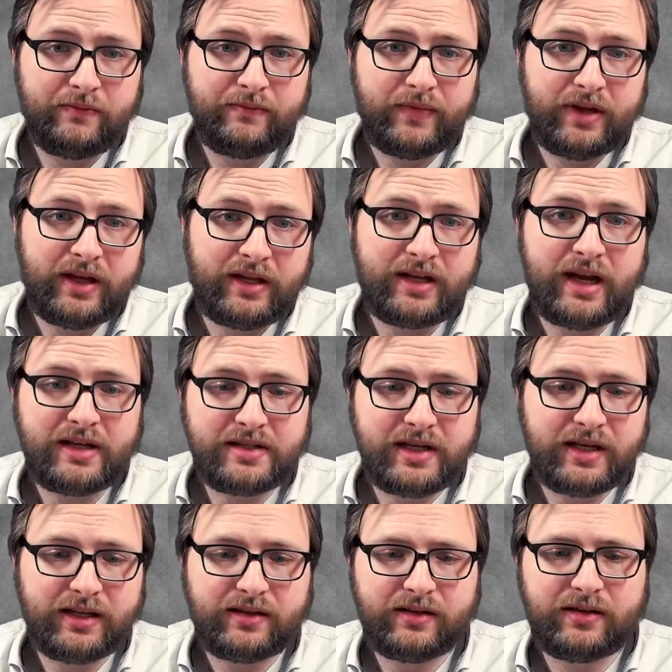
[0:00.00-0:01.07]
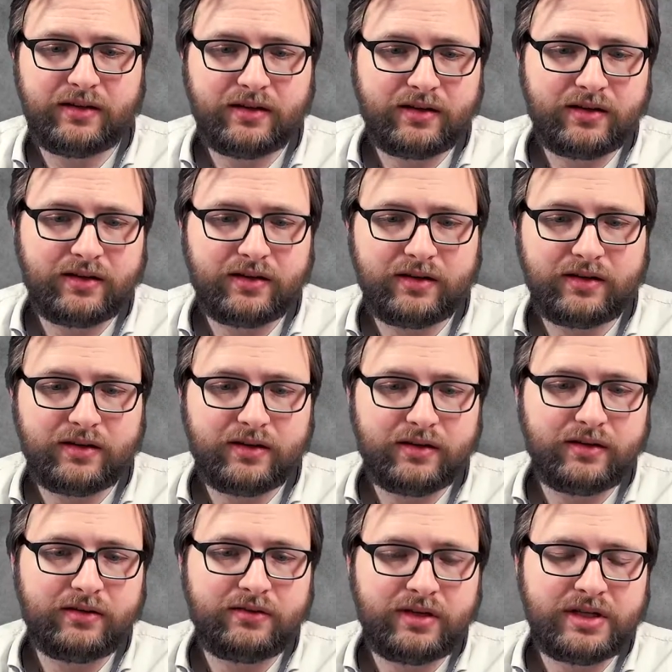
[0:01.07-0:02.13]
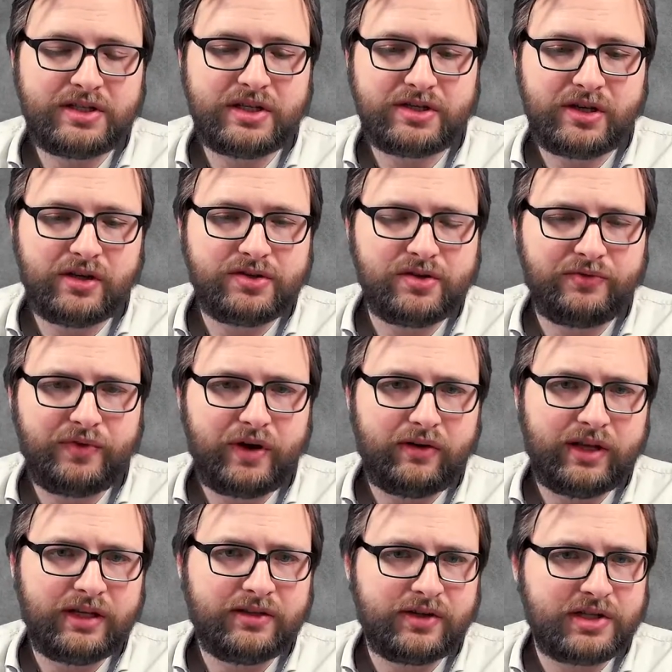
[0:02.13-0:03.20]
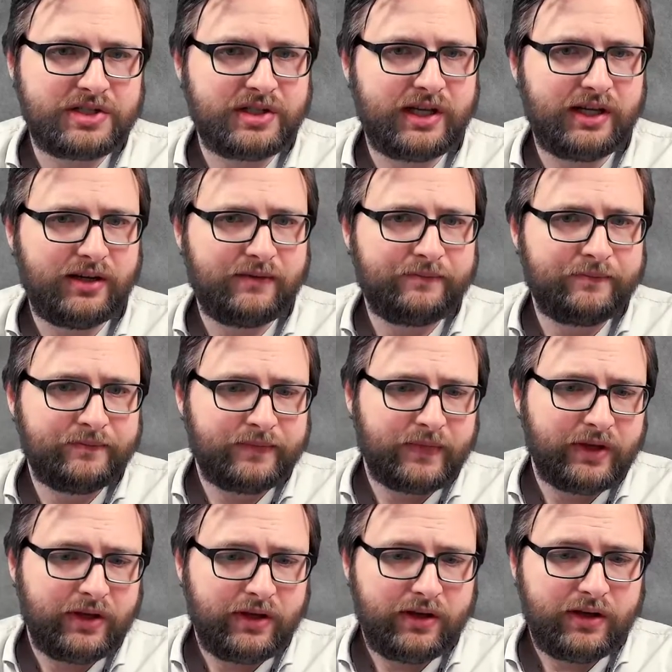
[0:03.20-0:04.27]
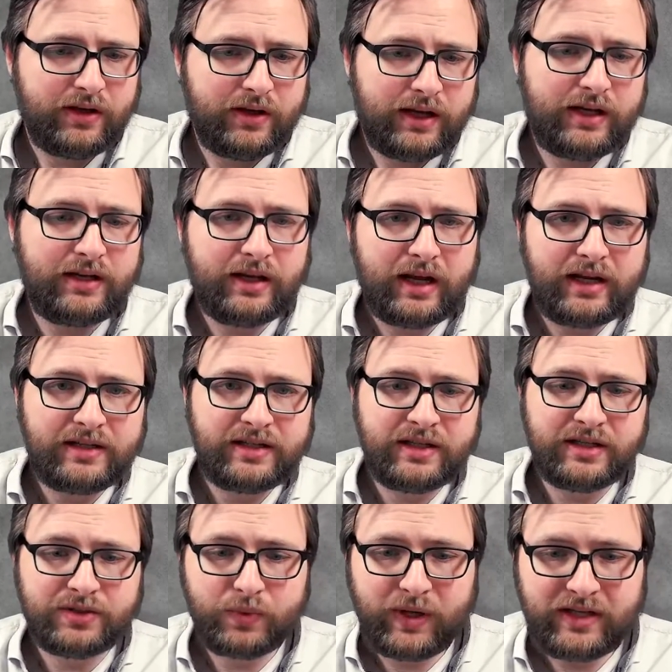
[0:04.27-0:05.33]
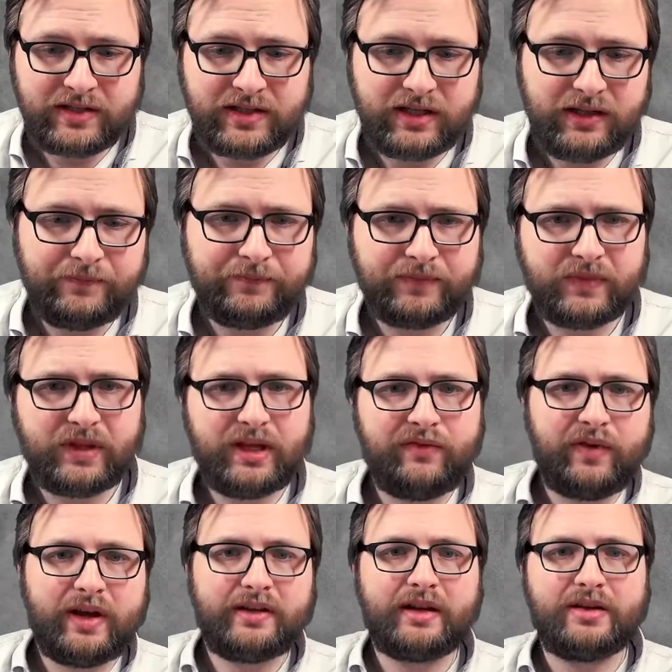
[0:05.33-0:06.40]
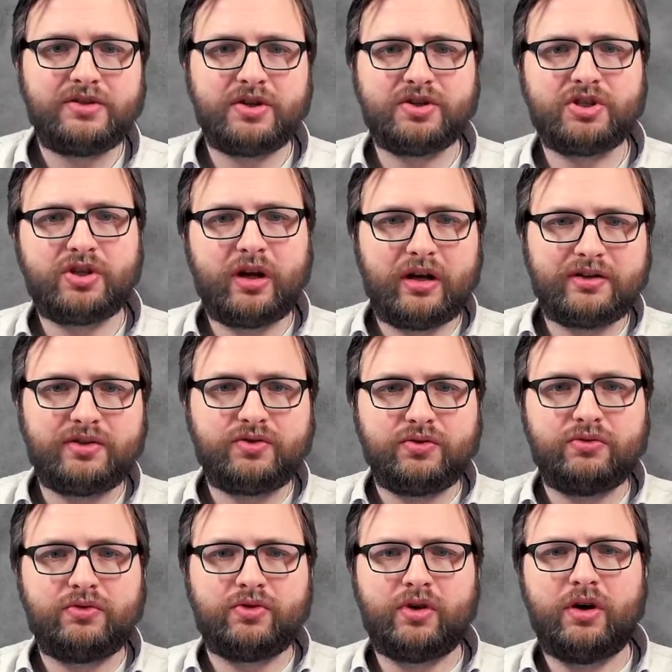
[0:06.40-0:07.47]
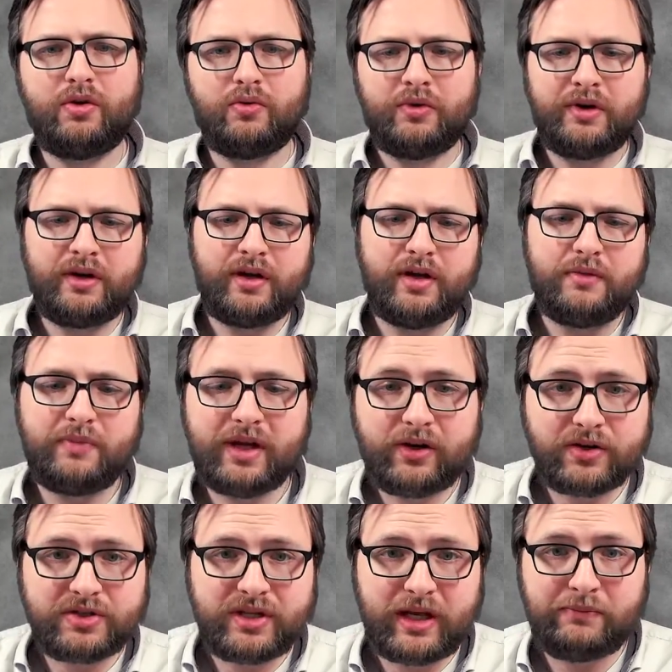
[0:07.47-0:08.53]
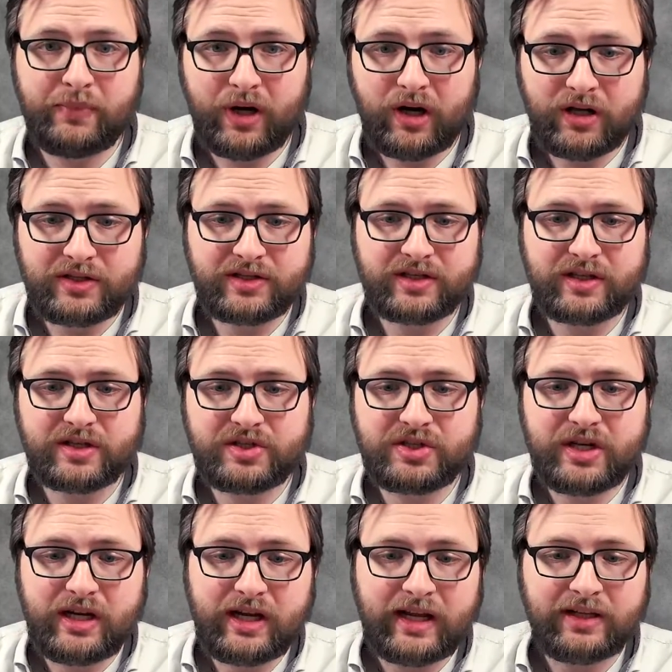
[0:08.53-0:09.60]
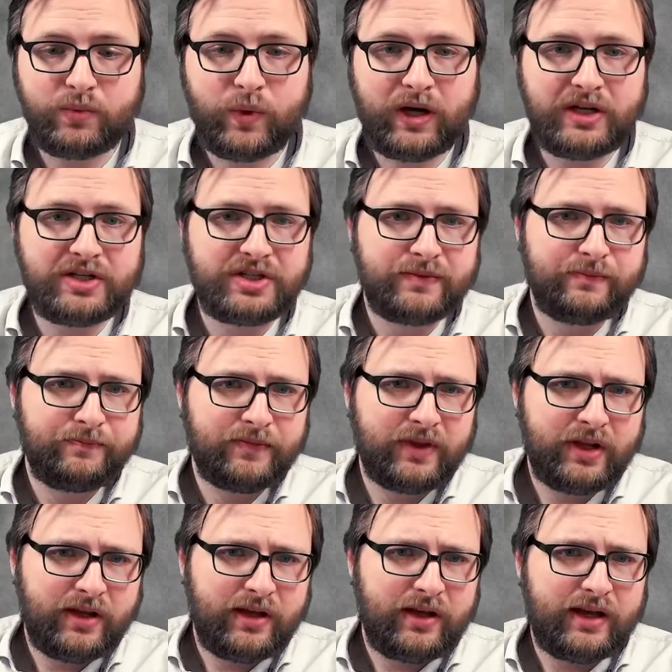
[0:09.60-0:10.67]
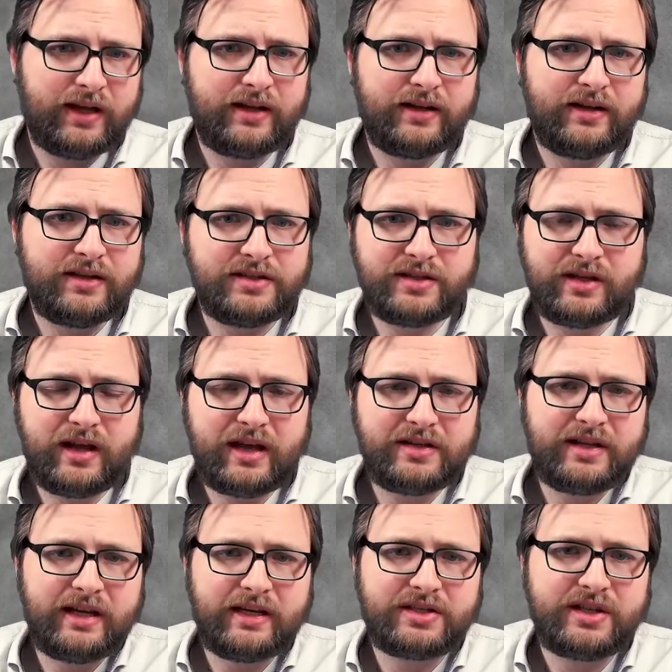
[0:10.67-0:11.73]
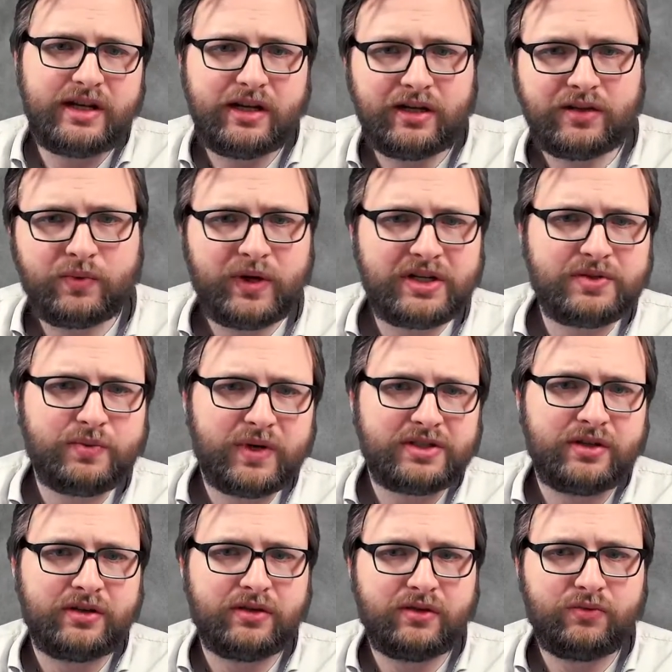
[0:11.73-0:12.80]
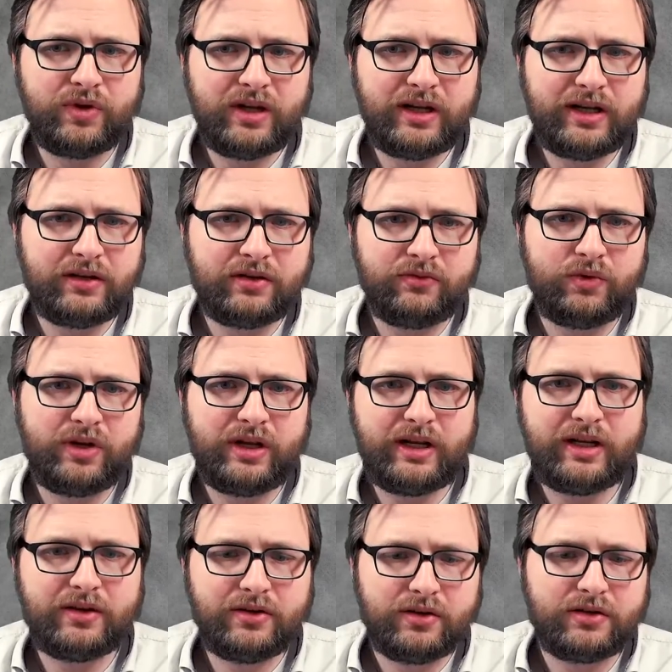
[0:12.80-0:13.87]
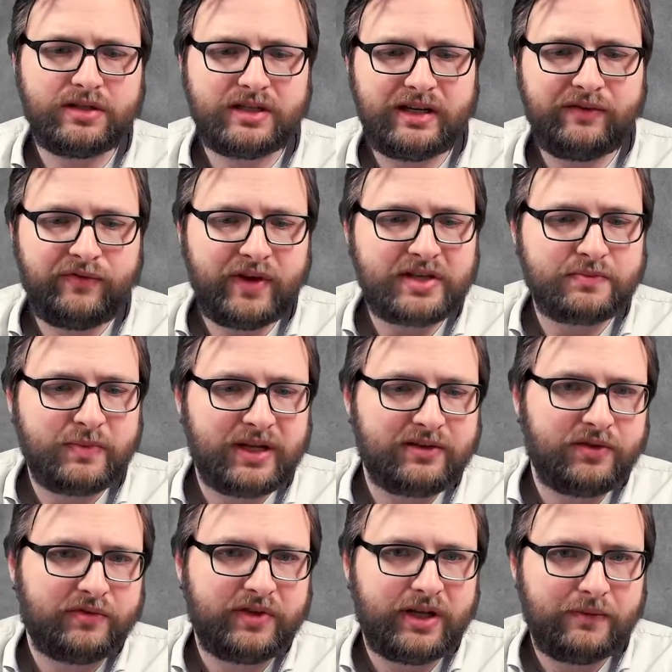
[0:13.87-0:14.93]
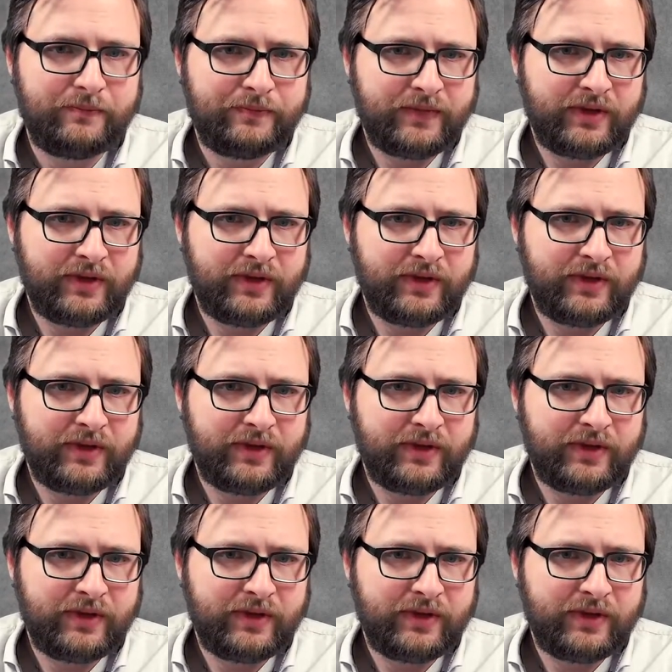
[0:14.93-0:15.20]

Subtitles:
And I think this is also very interesting. In 1920, Invicta just started to grow because they bought Sealand Watch, and I think Sealand Watch was a really, really good investment of them,